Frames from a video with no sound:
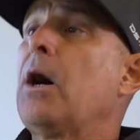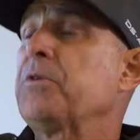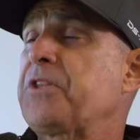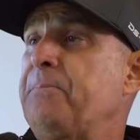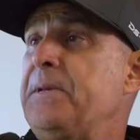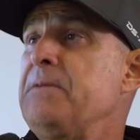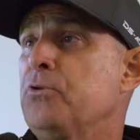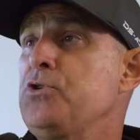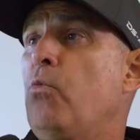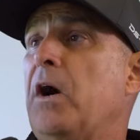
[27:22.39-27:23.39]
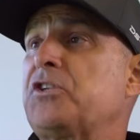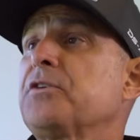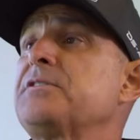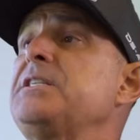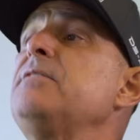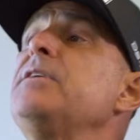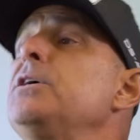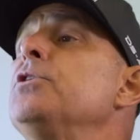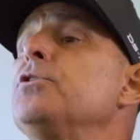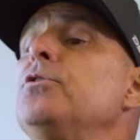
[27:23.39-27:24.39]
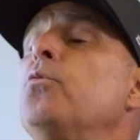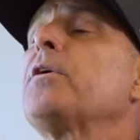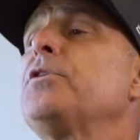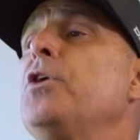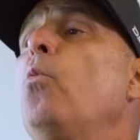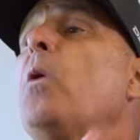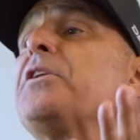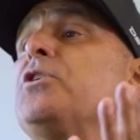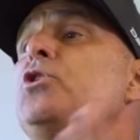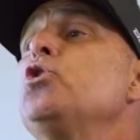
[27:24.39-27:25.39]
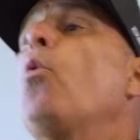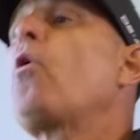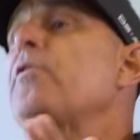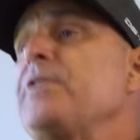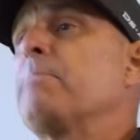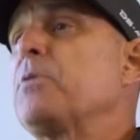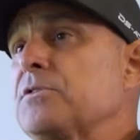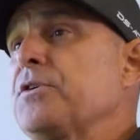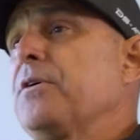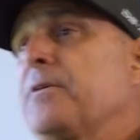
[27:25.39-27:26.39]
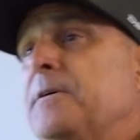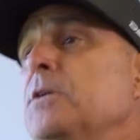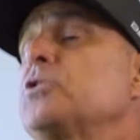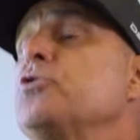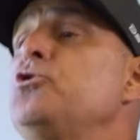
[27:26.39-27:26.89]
not what the people you watch on TV. You want to know what your numbers are so